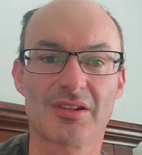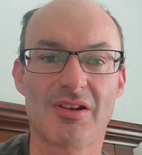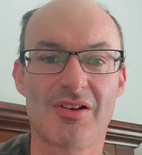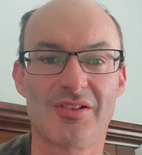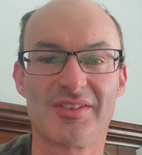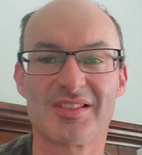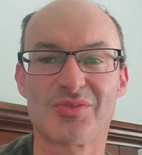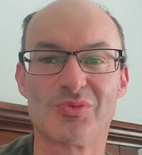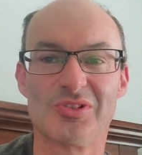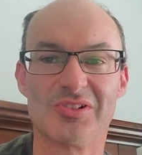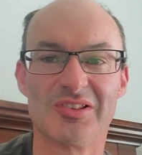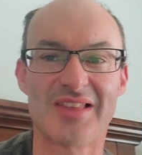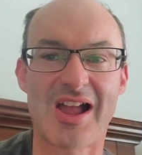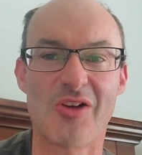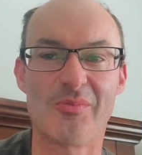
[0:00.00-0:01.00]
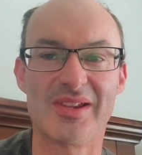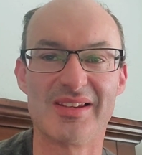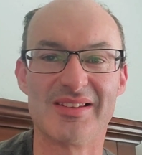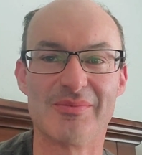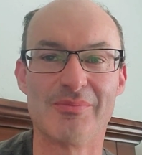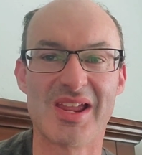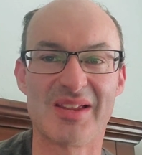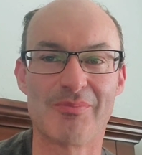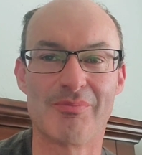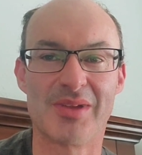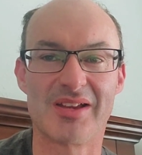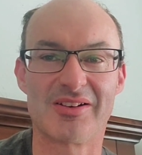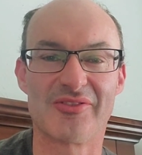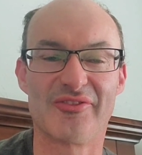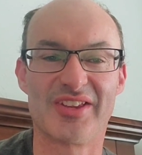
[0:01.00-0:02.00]
All this will allow me to make
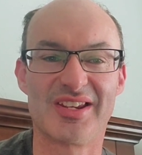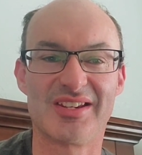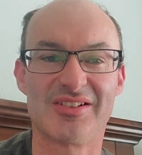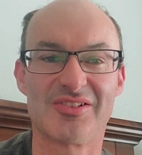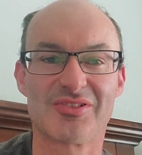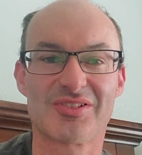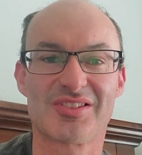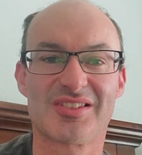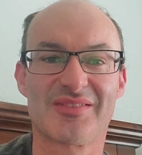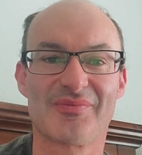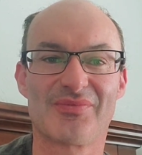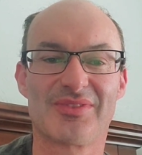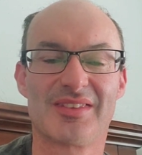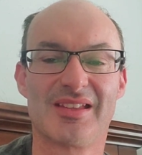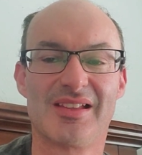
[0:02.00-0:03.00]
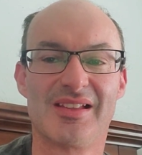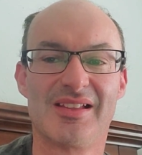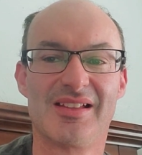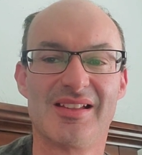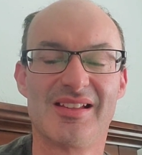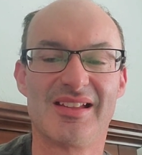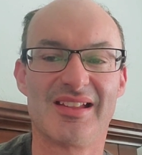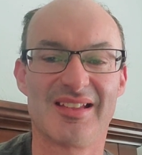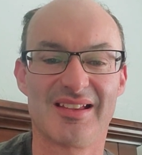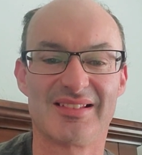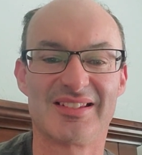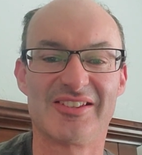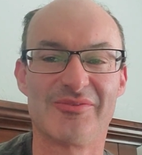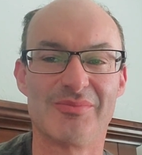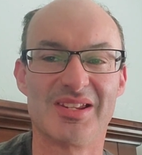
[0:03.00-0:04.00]
better videos
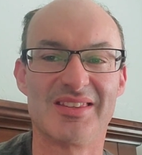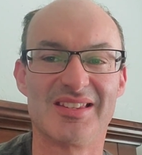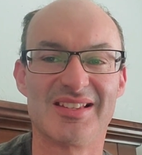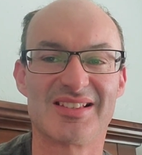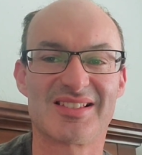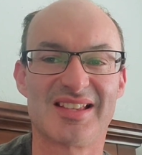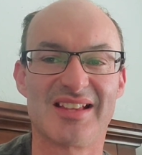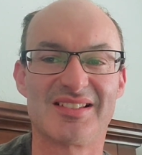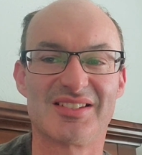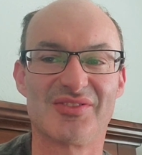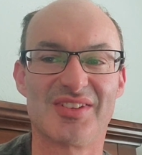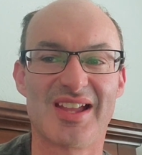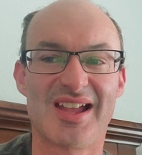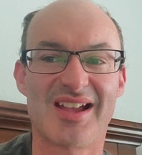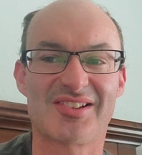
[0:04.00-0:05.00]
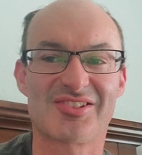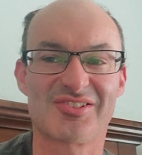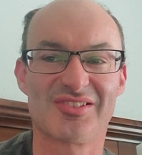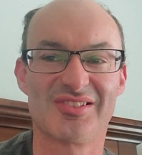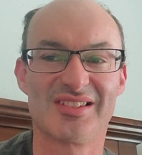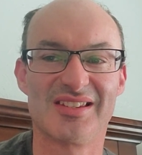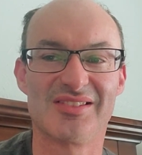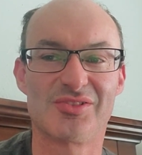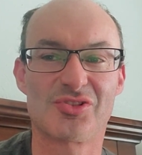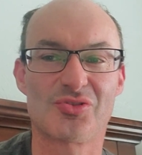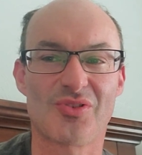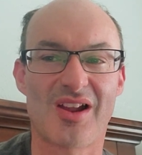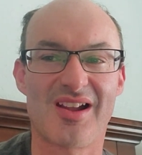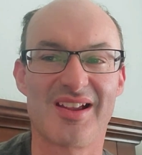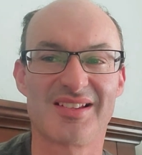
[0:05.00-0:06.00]
and give me the incentive to actually
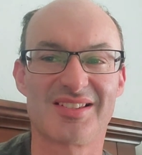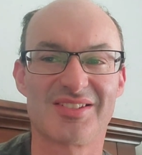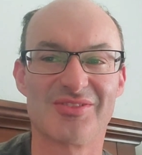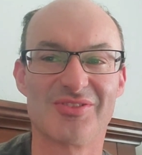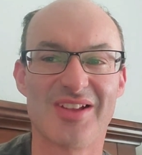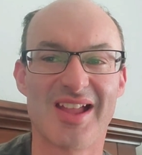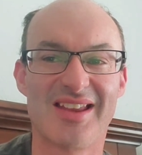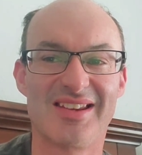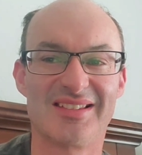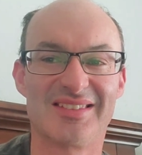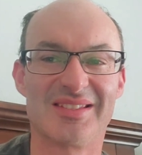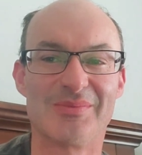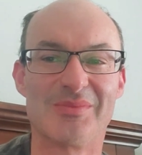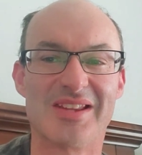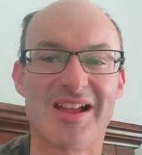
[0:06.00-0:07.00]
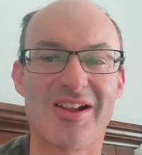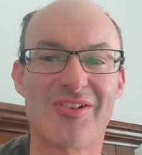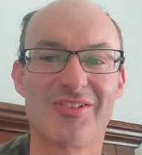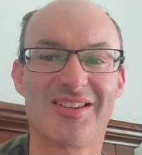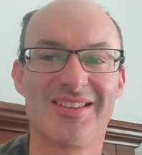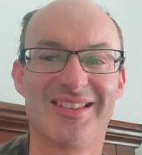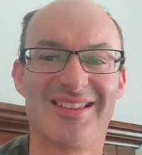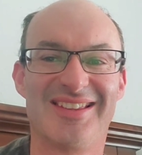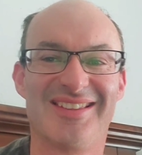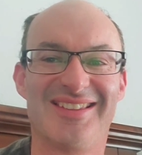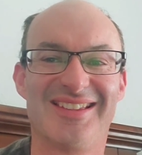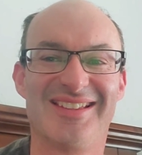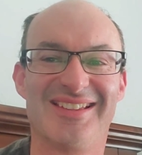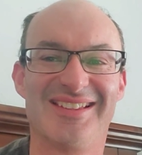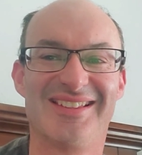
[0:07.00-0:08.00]
try to edit them down.
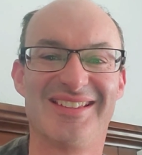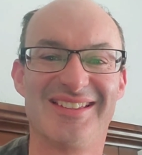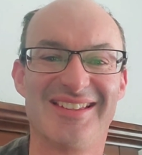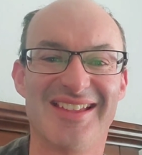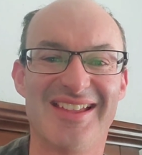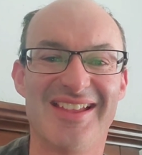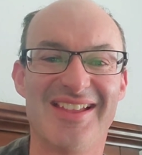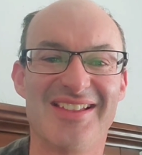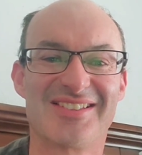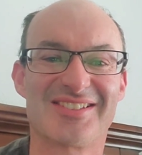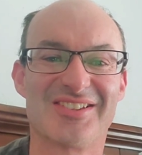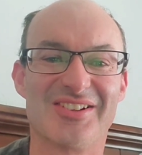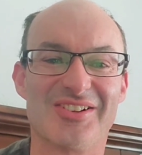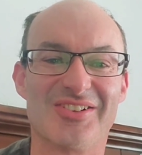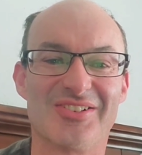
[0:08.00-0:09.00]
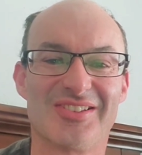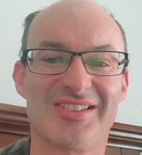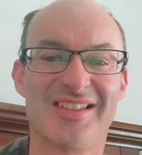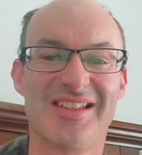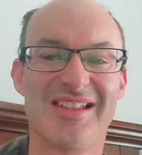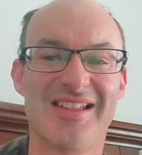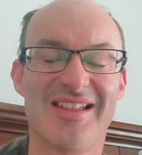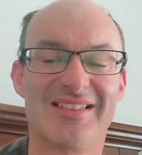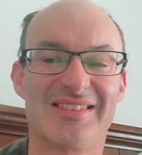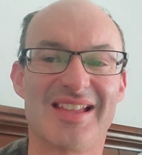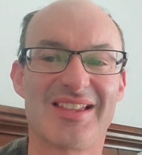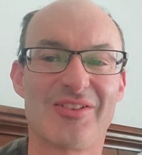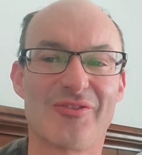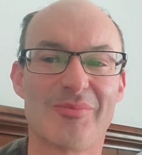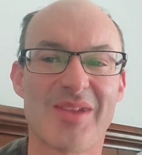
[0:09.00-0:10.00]
So
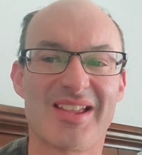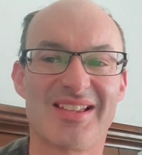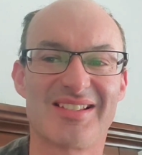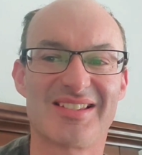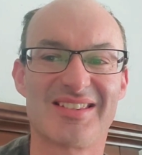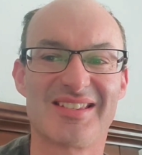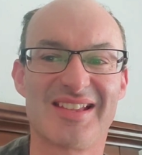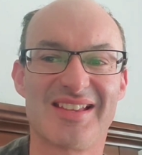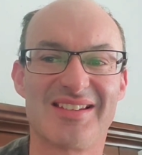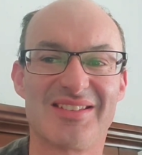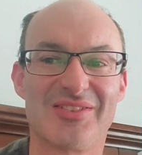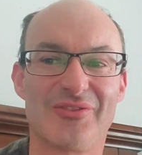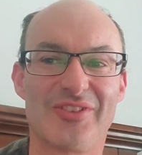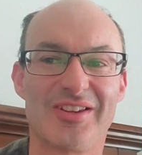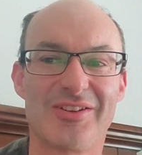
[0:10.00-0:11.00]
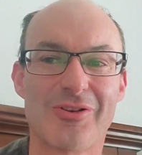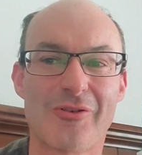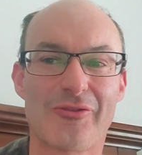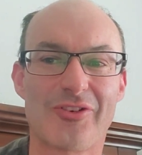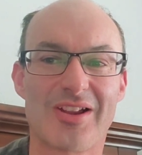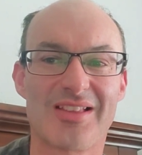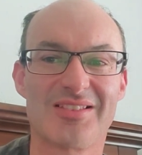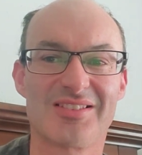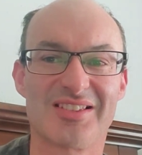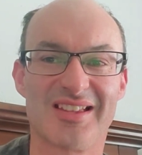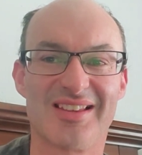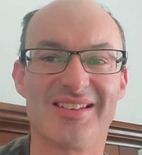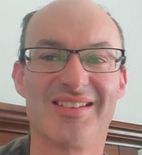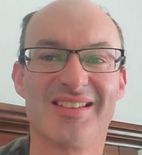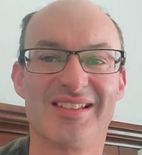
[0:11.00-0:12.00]
thank you for making it to the end of the video, friends,
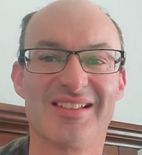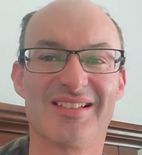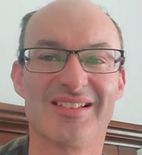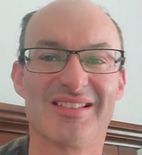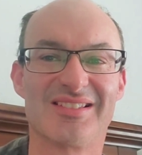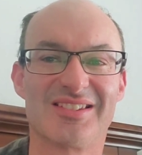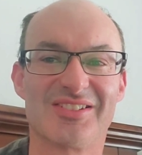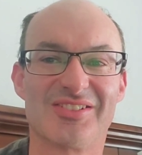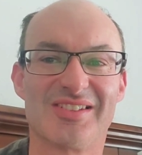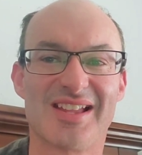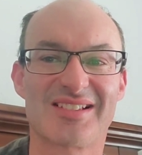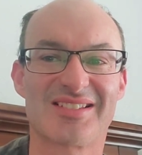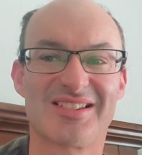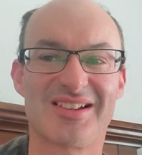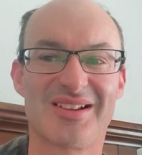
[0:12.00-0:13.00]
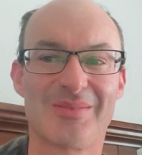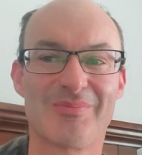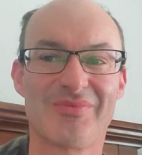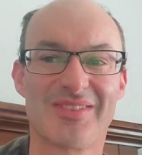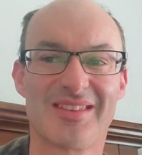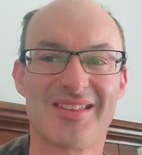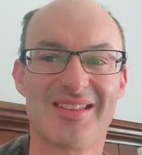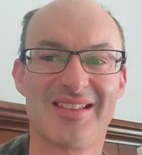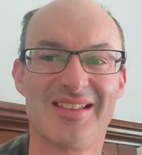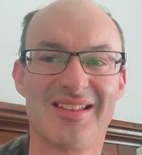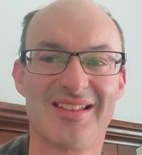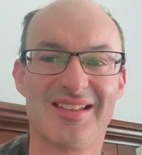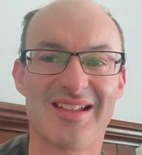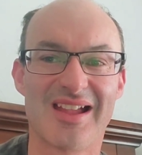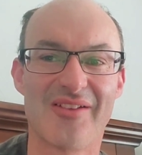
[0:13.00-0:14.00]
and until next time,
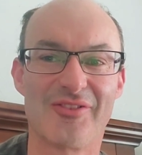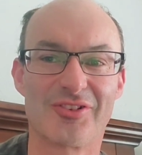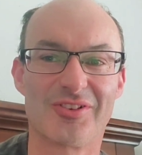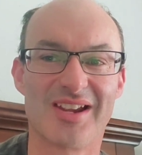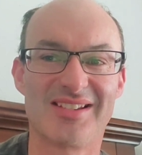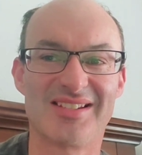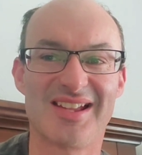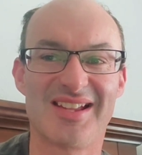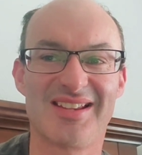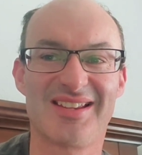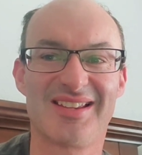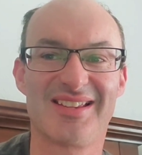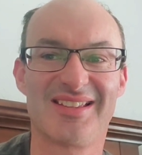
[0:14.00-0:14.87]
have a great day.